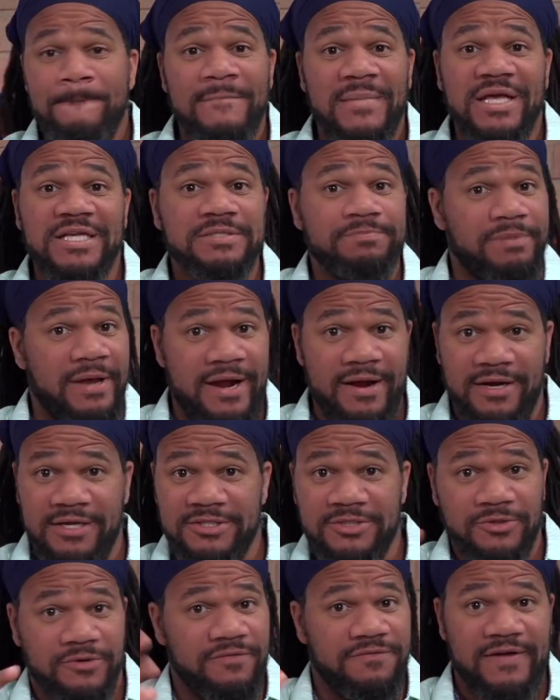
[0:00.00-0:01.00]
his
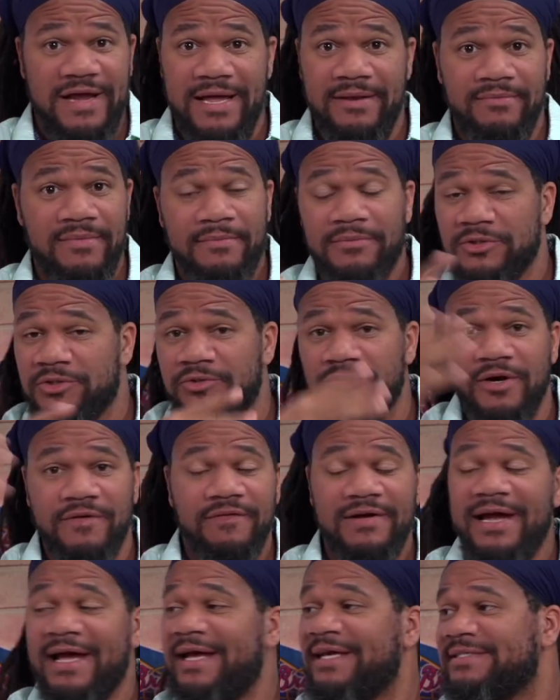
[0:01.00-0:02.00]
parents or fan members,
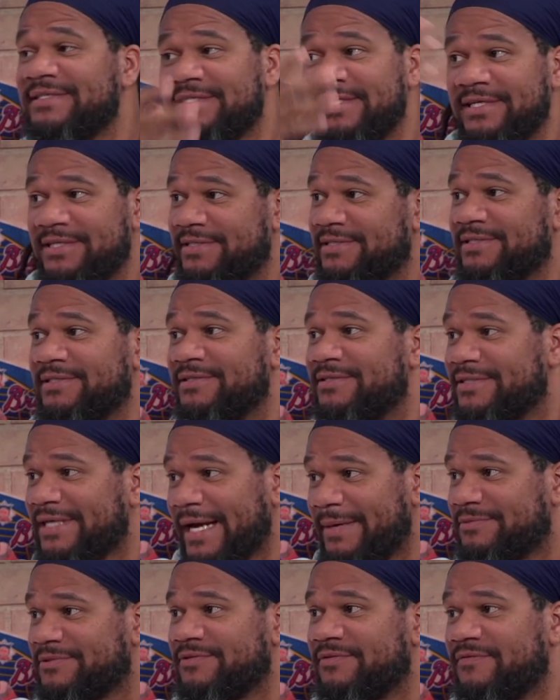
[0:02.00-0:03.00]
whoever has these
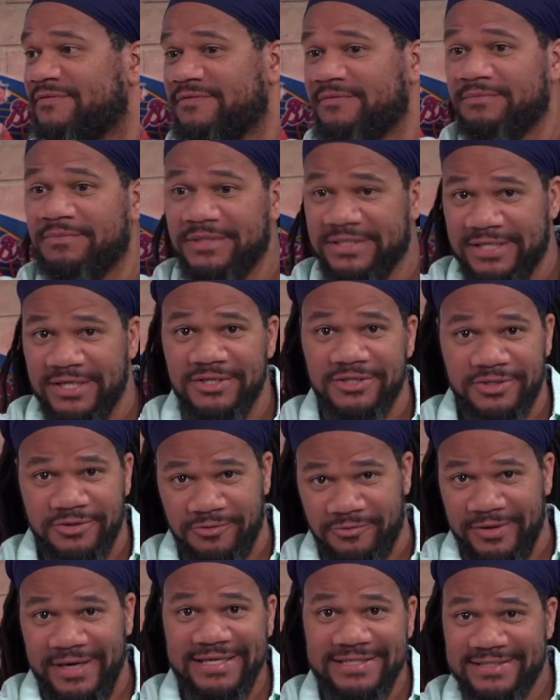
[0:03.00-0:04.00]
types of potentially
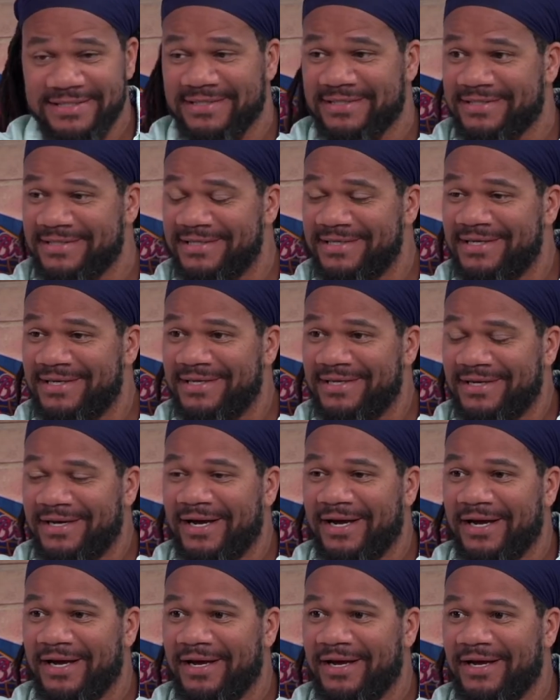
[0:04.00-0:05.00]
racist
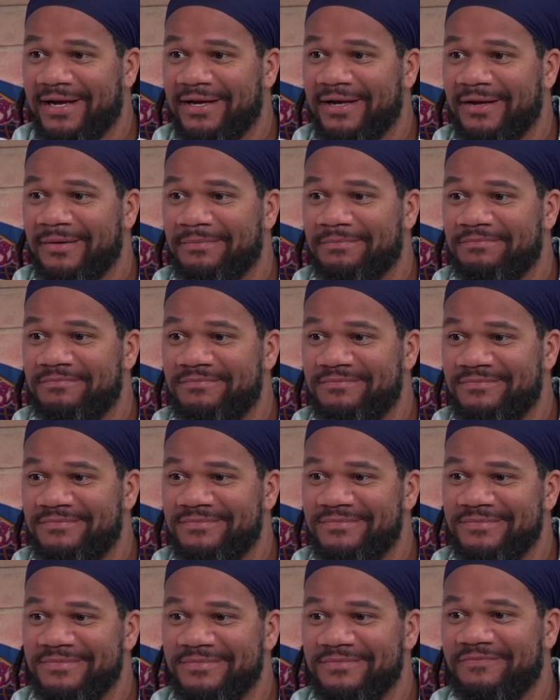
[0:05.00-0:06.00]
uh, uh, uh,
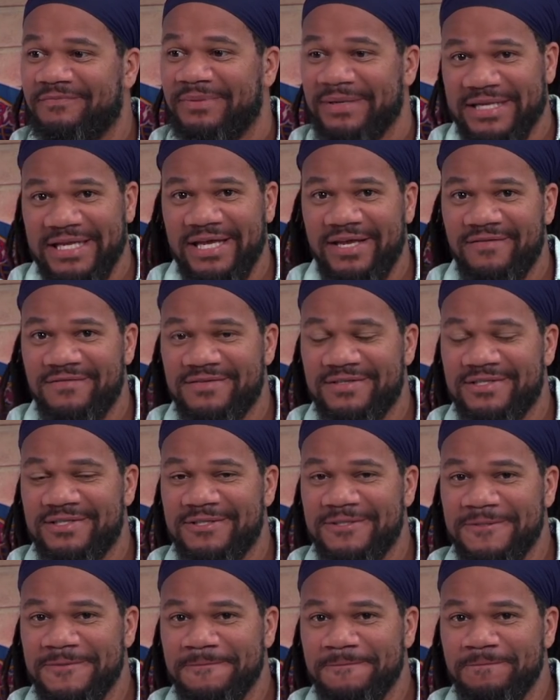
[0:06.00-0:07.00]
beliefs,
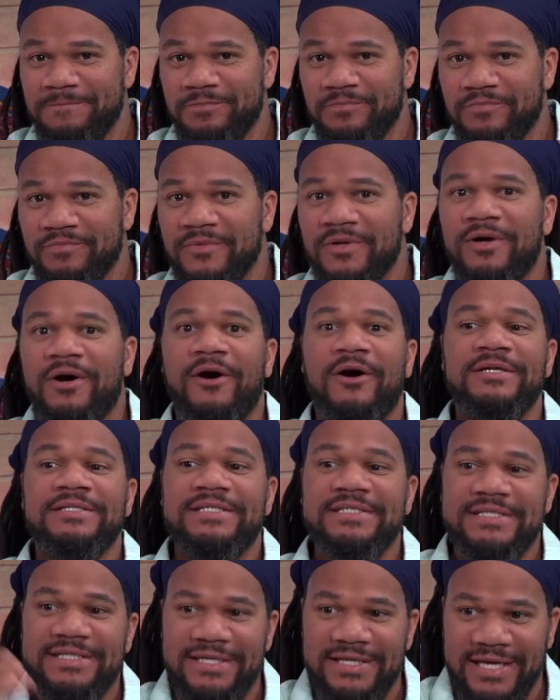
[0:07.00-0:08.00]
mm-hmm. are
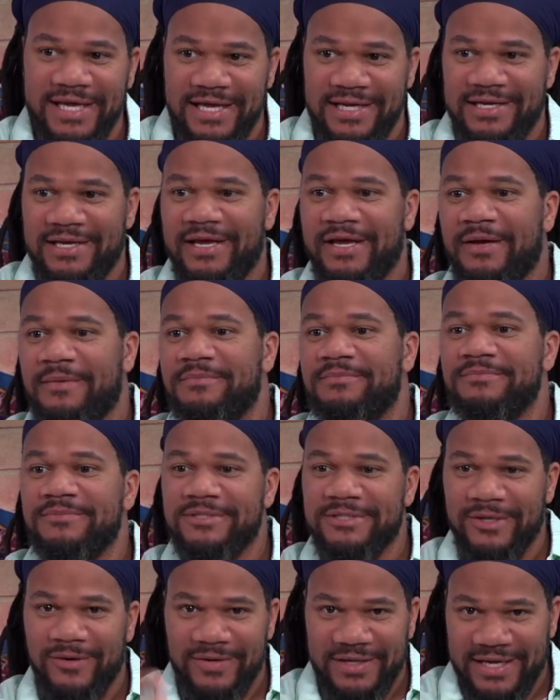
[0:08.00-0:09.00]
instilling it in him
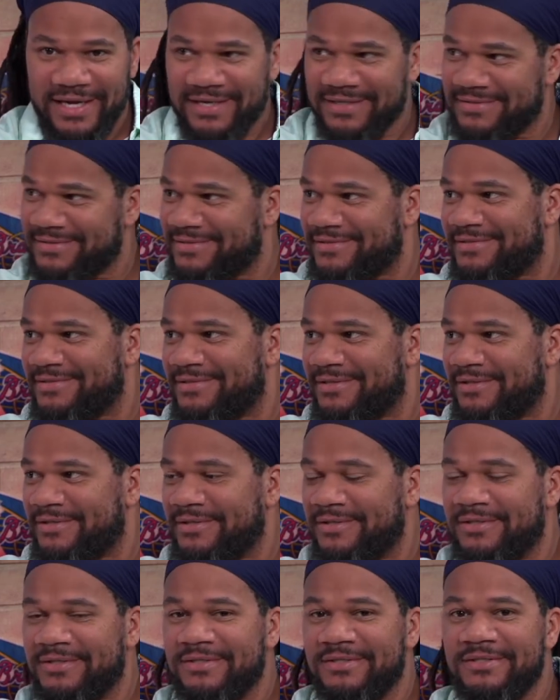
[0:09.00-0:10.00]
slowly.
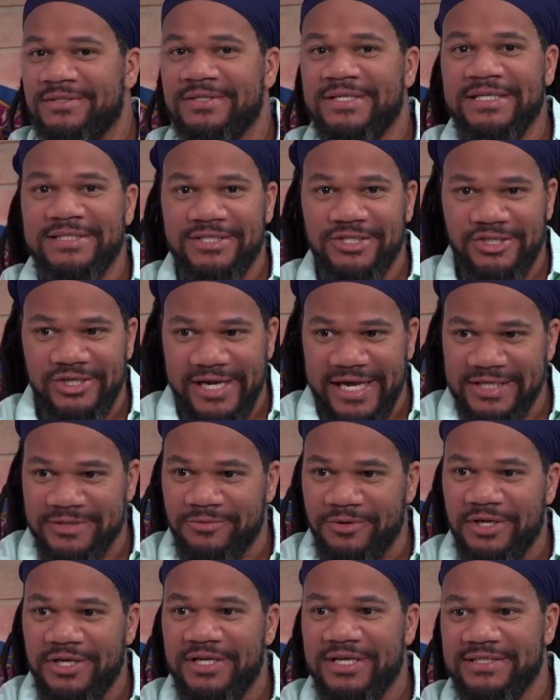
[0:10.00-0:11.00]
This is a
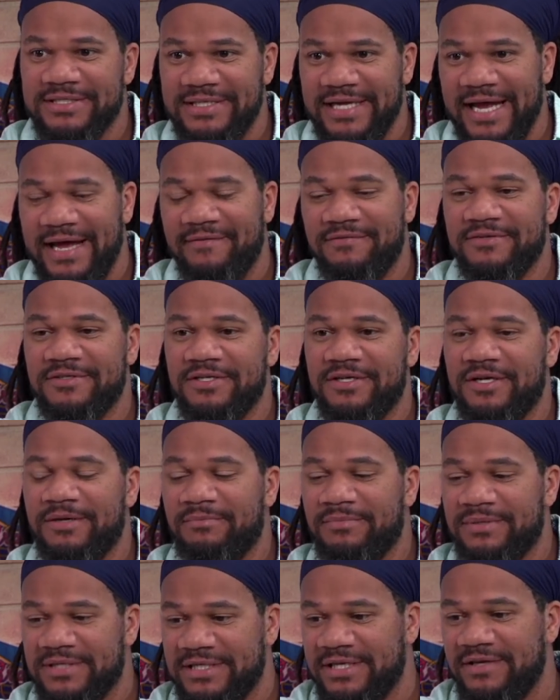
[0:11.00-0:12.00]
chance where he doesn't have to
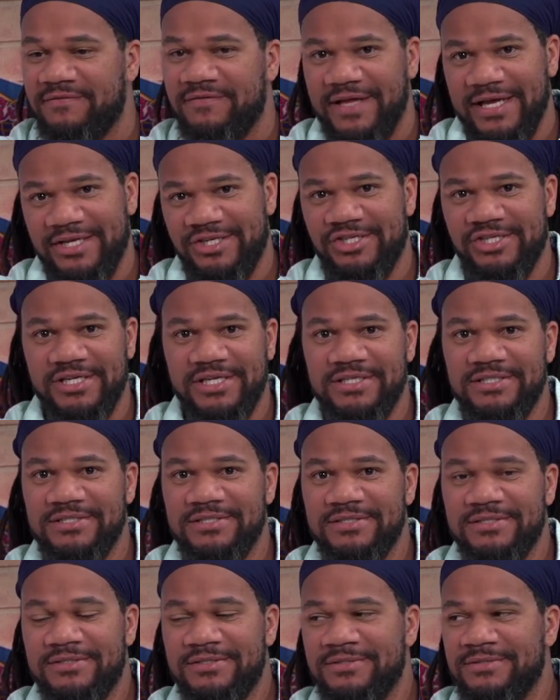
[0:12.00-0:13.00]
believe that shit,
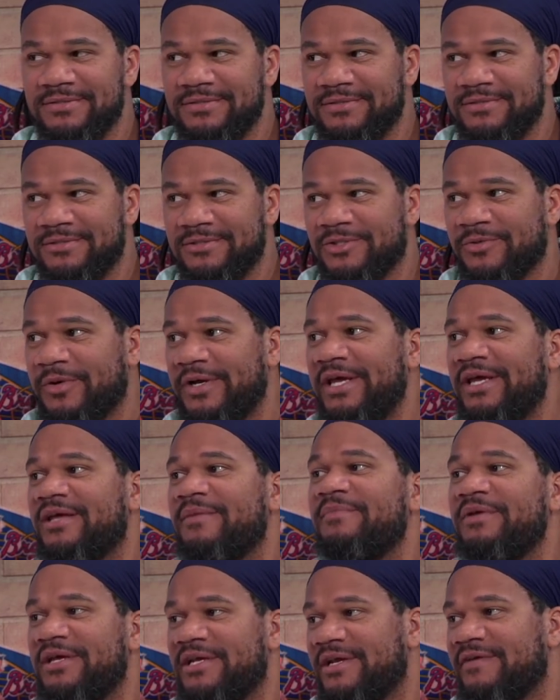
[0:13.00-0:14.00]
to where he can be a